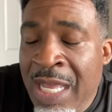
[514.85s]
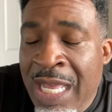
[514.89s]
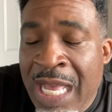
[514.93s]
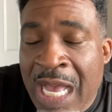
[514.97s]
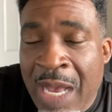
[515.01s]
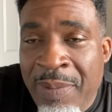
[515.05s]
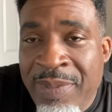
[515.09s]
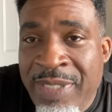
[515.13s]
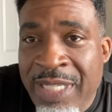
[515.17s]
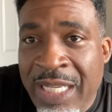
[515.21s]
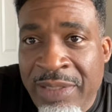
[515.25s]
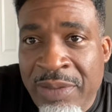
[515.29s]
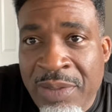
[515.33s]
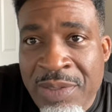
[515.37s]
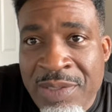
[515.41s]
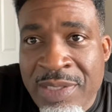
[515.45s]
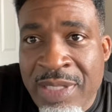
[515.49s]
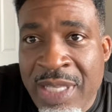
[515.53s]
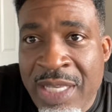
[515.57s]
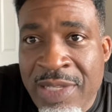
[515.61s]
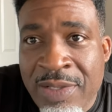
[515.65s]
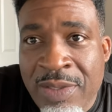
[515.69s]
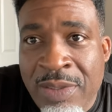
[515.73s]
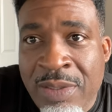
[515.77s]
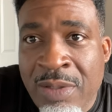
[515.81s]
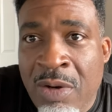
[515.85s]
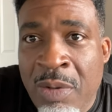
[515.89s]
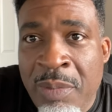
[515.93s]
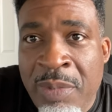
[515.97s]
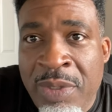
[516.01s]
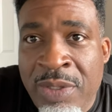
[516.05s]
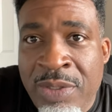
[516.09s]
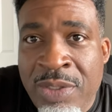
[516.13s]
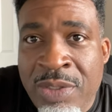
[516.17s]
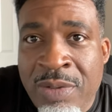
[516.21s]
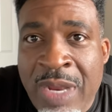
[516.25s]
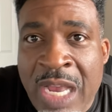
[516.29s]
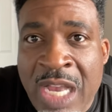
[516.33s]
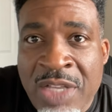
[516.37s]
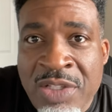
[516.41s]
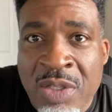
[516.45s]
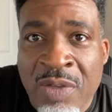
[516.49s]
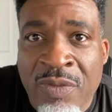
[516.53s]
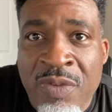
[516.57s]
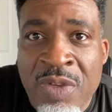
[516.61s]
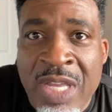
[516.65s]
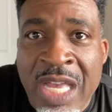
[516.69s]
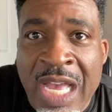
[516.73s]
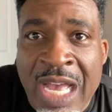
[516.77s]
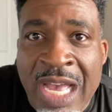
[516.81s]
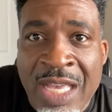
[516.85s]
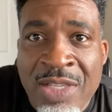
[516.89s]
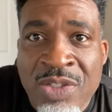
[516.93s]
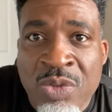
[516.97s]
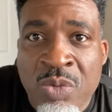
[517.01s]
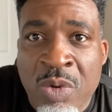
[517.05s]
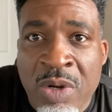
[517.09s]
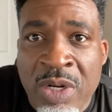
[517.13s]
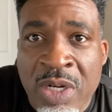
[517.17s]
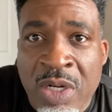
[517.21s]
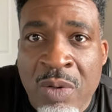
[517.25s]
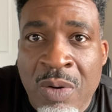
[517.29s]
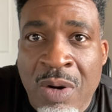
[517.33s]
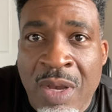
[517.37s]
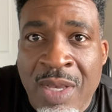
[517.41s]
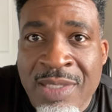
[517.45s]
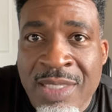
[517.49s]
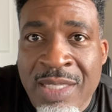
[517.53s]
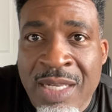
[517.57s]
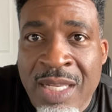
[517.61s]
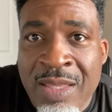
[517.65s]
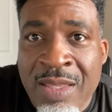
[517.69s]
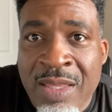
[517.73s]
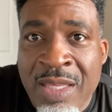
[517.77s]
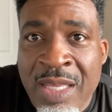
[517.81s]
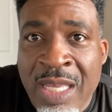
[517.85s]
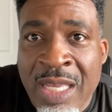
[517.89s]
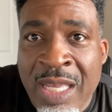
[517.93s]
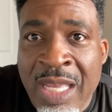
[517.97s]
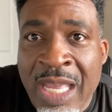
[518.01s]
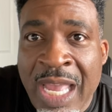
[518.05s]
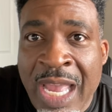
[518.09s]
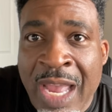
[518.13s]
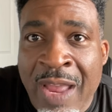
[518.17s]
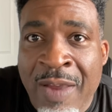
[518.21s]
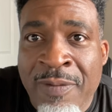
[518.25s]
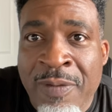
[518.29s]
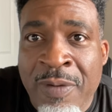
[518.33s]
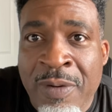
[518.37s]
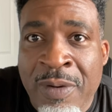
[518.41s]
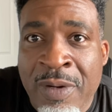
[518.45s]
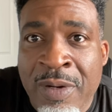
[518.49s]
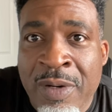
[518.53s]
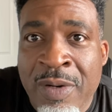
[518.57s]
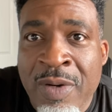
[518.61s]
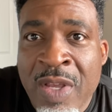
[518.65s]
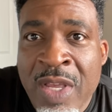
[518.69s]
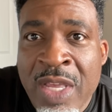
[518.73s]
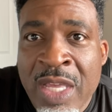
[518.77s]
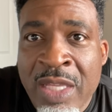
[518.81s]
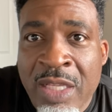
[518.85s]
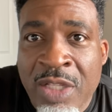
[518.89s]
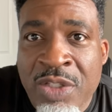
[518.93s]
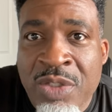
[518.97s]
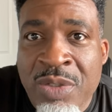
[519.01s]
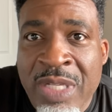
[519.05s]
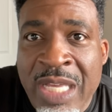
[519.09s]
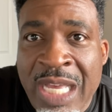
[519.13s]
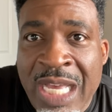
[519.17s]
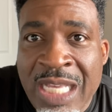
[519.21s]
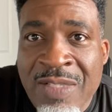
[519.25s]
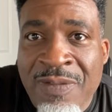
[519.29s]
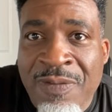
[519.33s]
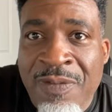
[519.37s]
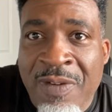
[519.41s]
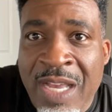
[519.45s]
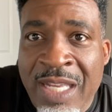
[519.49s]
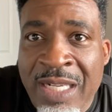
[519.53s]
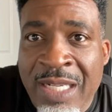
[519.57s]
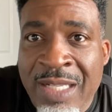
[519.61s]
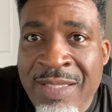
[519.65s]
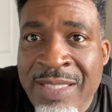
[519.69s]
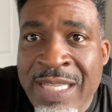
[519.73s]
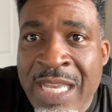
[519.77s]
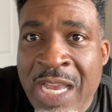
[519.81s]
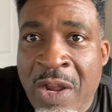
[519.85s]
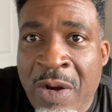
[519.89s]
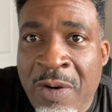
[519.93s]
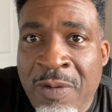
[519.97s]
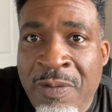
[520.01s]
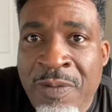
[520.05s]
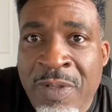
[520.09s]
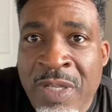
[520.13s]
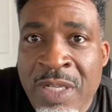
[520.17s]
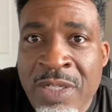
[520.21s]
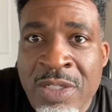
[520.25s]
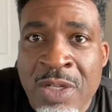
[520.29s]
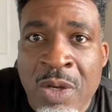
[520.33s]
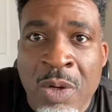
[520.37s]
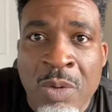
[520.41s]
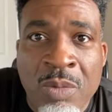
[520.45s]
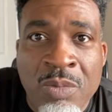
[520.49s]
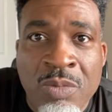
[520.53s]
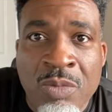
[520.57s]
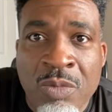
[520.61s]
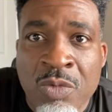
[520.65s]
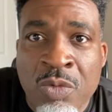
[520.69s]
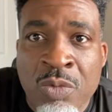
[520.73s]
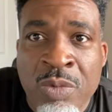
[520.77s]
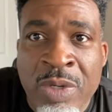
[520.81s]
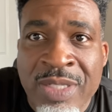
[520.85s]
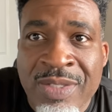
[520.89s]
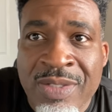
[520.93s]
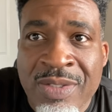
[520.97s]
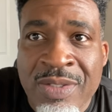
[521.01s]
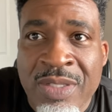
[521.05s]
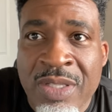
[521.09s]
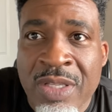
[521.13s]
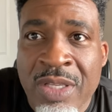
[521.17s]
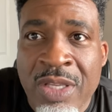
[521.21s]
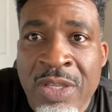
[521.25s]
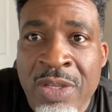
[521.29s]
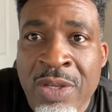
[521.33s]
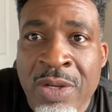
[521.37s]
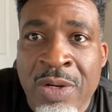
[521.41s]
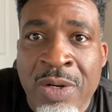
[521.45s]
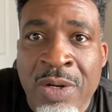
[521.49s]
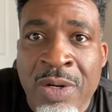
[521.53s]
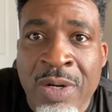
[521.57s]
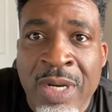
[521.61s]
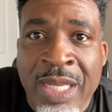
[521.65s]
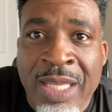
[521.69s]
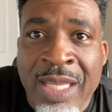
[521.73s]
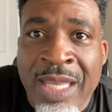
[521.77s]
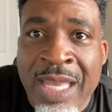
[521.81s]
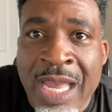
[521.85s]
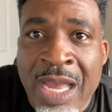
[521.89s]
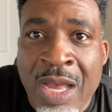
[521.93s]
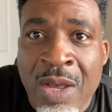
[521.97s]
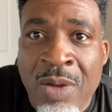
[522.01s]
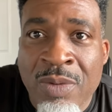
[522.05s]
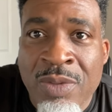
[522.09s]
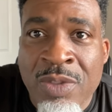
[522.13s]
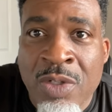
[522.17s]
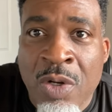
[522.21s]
I would take those things and throw them in the trash. So if you guys run across anything ever that you guys find that's counterfeit, don't risk your account.